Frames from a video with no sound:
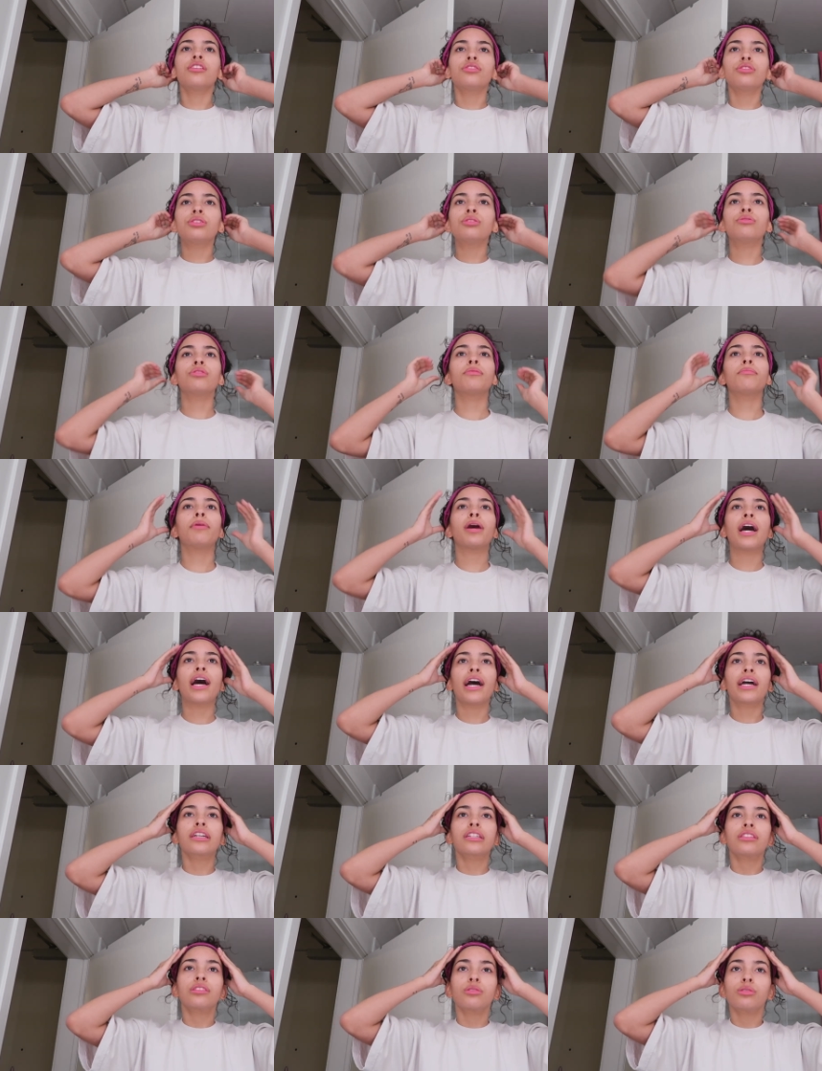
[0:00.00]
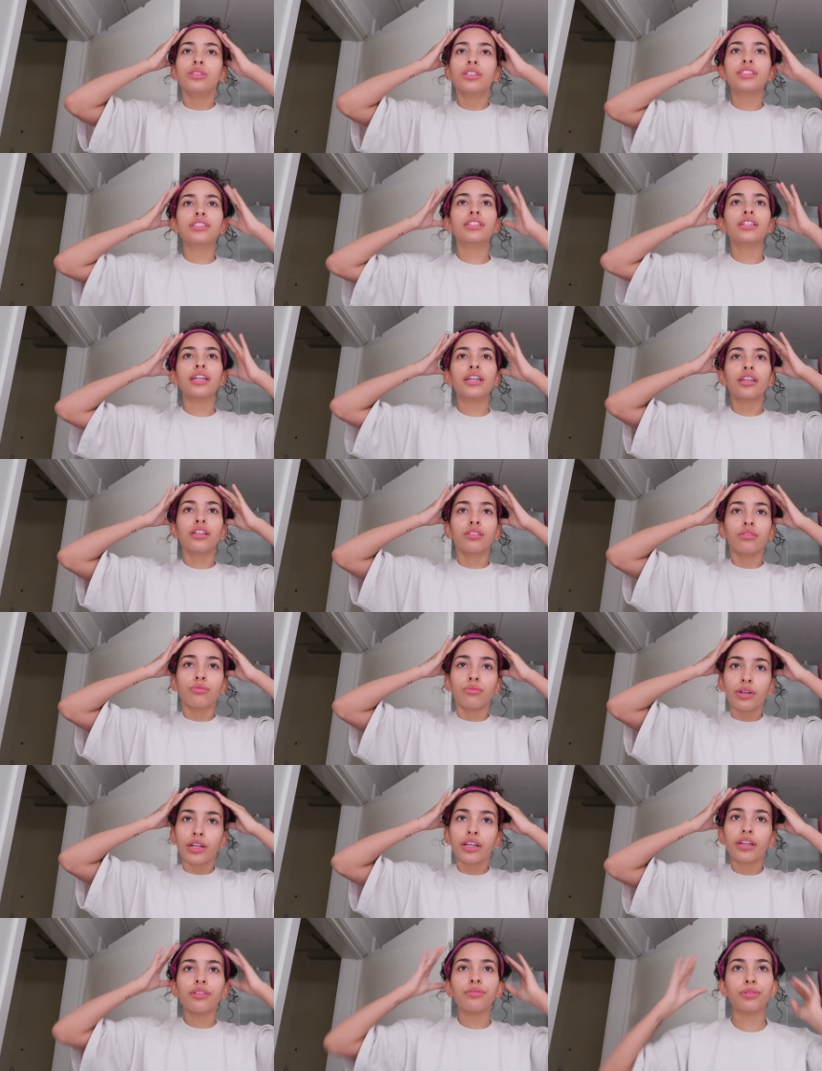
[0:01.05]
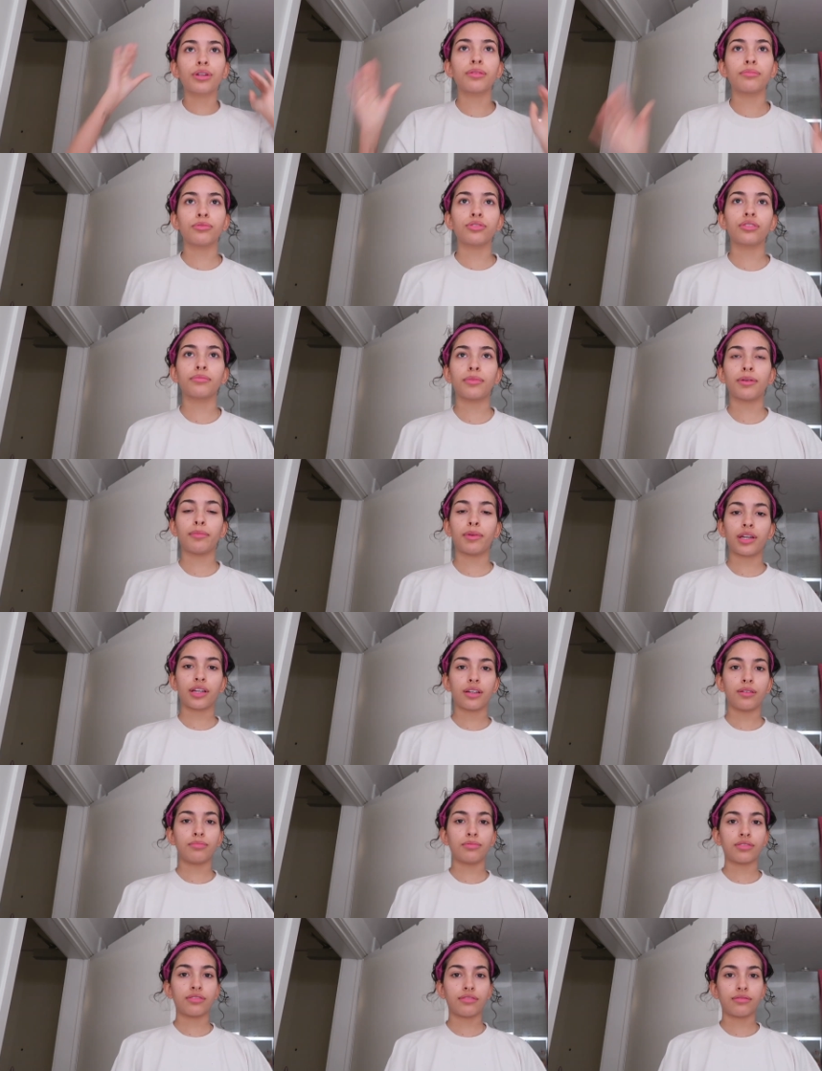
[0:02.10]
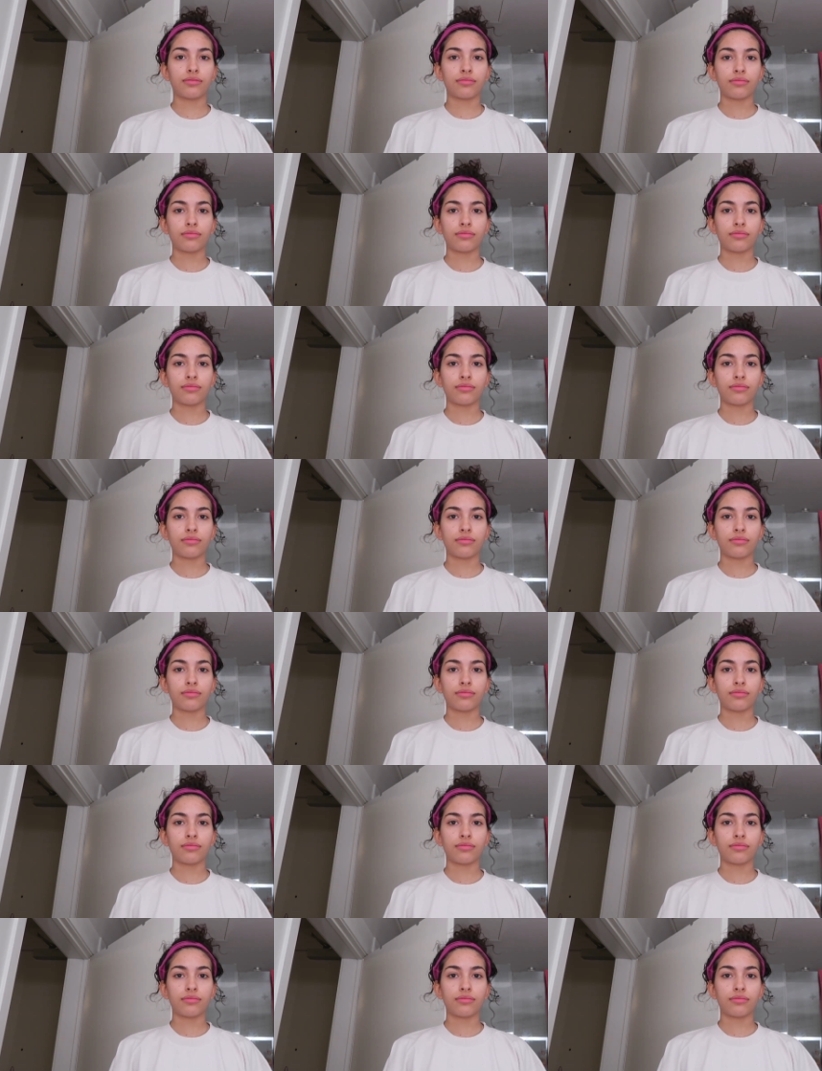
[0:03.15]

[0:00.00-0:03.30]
to the back so it doesn't get in the way when I'm doing my makeup. So